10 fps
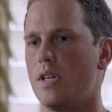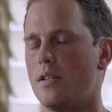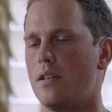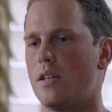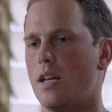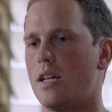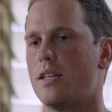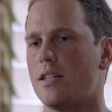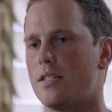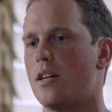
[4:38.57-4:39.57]
it kind of
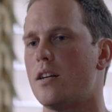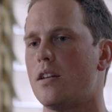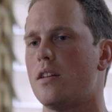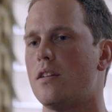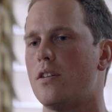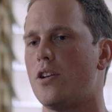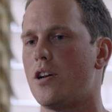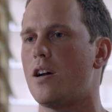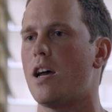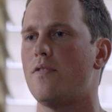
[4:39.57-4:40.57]
kickstarted in
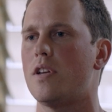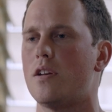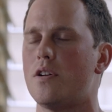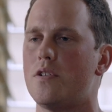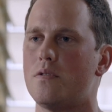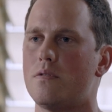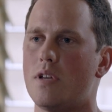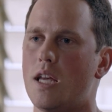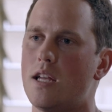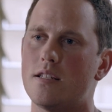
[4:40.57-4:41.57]
her having her
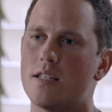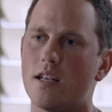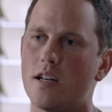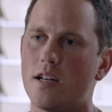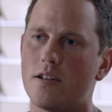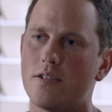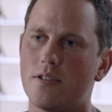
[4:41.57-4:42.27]
own aid center.